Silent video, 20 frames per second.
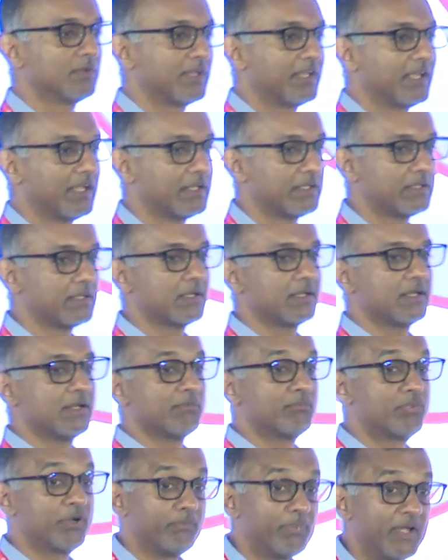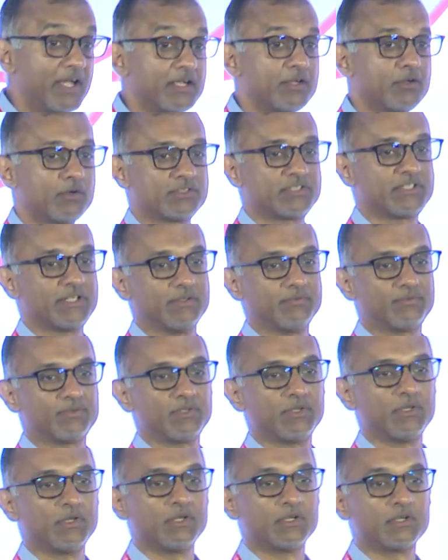can prepare yourselves
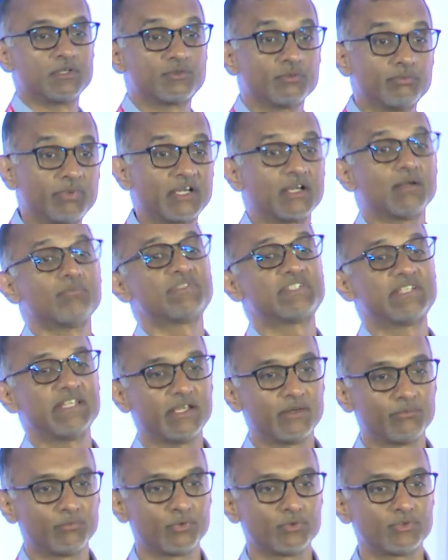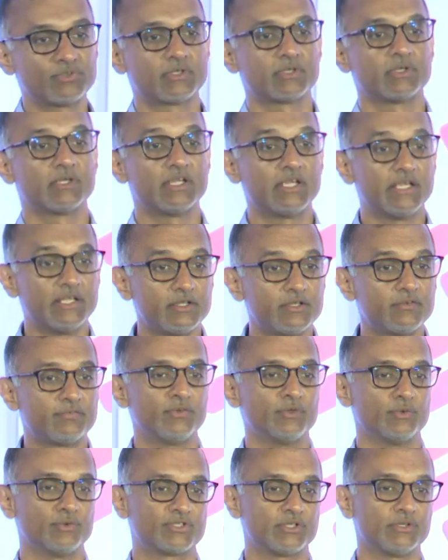to become CMOs in the
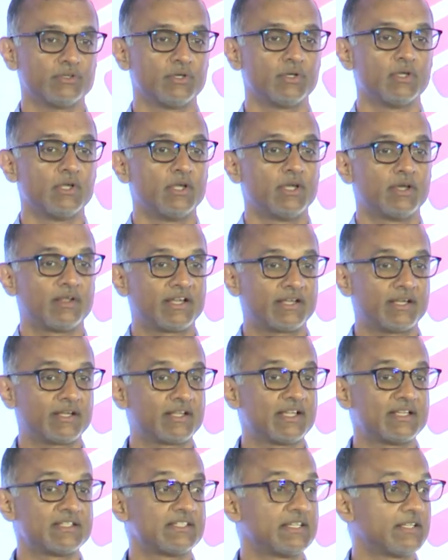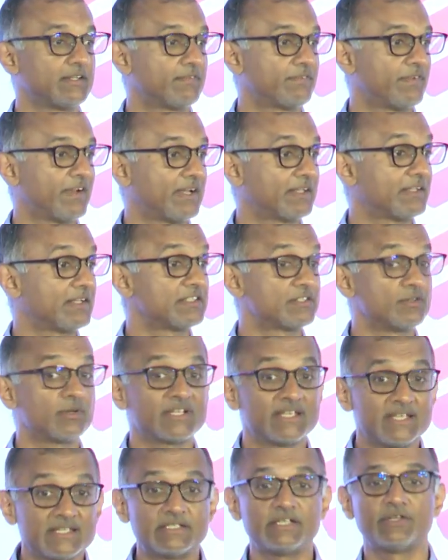future, recognizing the fact that it's not
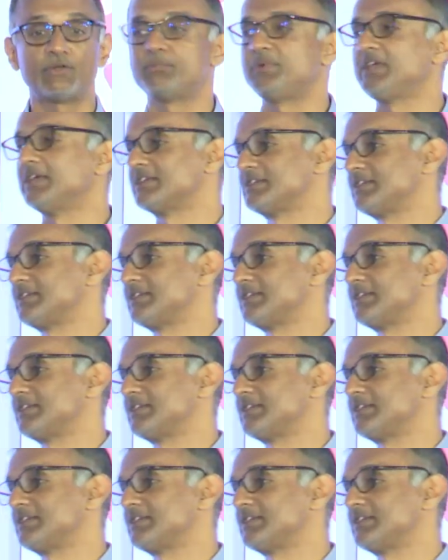easy to be a